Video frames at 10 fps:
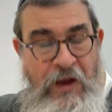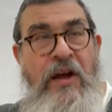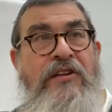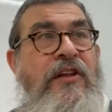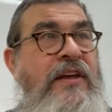
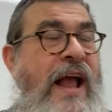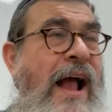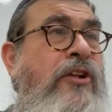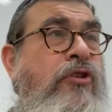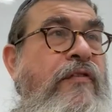So the
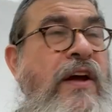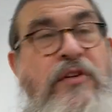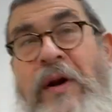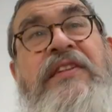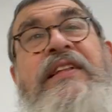answer of Kisa,
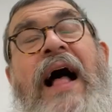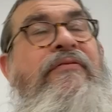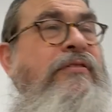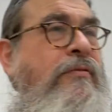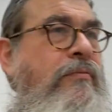what does he
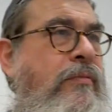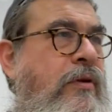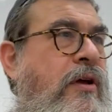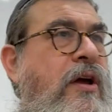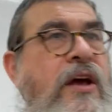daven?
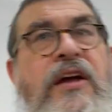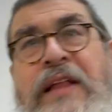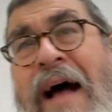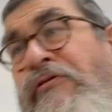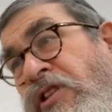He
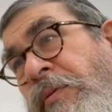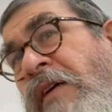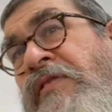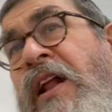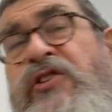daven because he
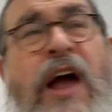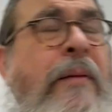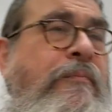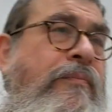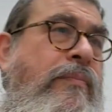believes in
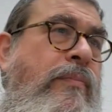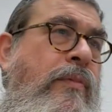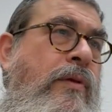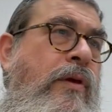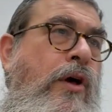Hashem.
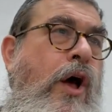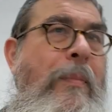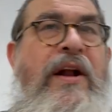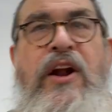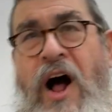
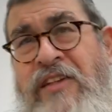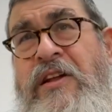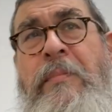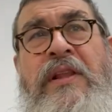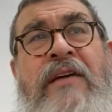But he
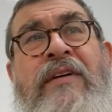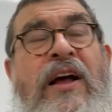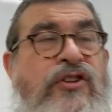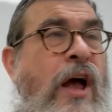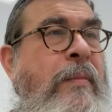doesn't believe in
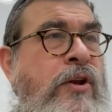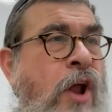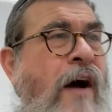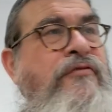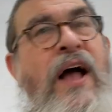Hashem
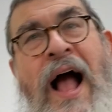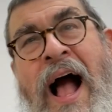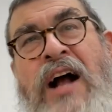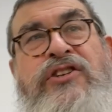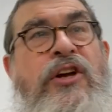enough to
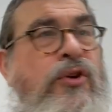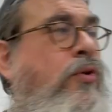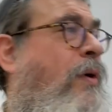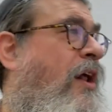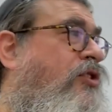actually do
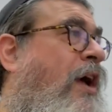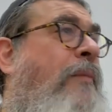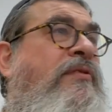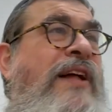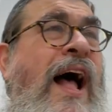what
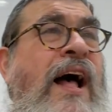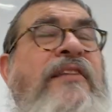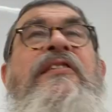Hashem says.